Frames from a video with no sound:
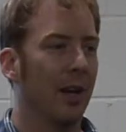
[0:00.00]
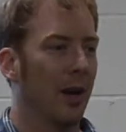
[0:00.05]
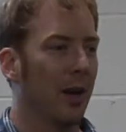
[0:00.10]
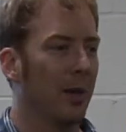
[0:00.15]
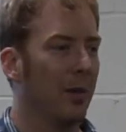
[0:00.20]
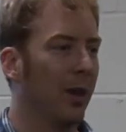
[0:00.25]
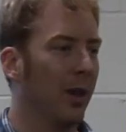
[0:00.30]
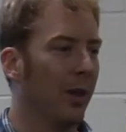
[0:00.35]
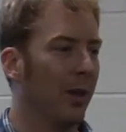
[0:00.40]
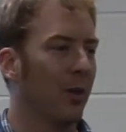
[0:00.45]

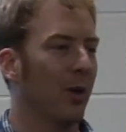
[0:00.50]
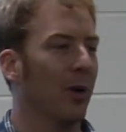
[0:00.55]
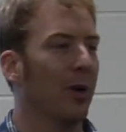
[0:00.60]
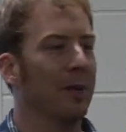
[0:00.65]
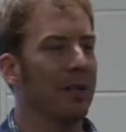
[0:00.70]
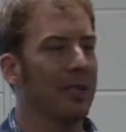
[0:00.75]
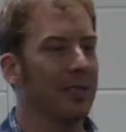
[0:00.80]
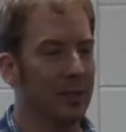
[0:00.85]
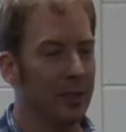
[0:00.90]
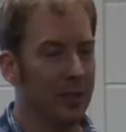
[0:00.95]
we throw them
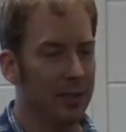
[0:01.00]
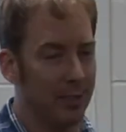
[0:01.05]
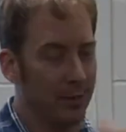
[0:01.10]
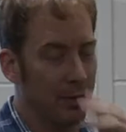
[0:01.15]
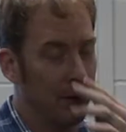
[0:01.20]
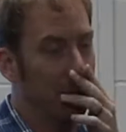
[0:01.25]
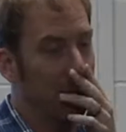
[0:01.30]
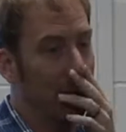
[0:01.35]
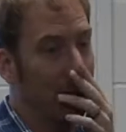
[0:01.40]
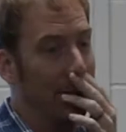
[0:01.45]
into
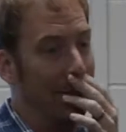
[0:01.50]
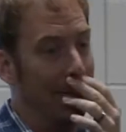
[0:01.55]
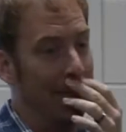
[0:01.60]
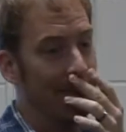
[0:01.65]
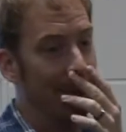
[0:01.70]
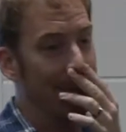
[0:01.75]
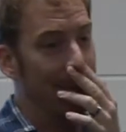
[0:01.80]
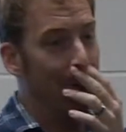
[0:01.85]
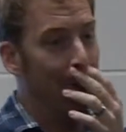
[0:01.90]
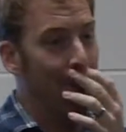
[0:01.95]
different
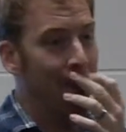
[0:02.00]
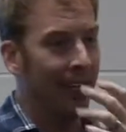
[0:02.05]
buckets.